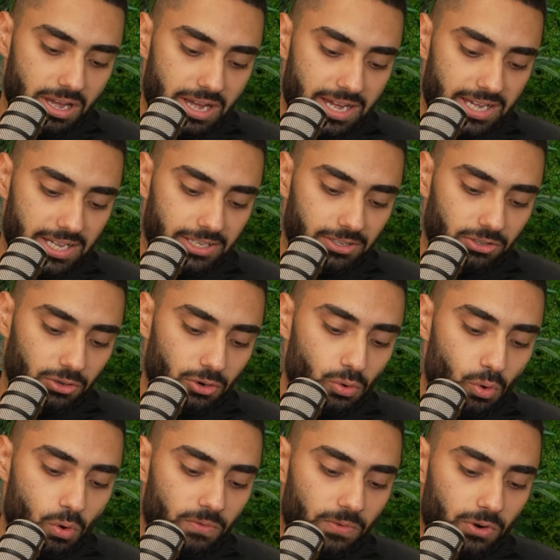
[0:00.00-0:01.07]
and an
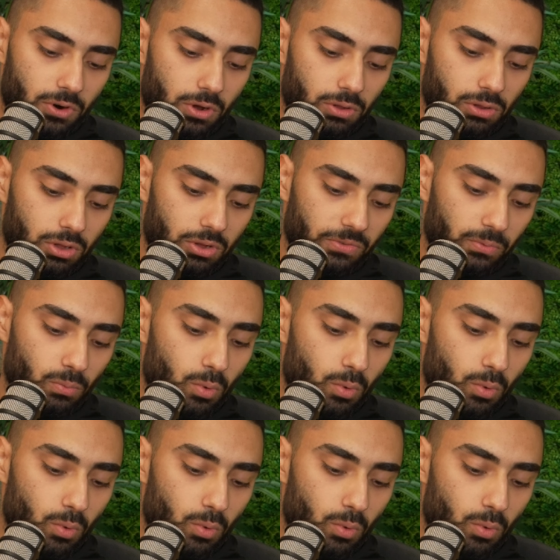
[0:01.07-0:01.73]
overall of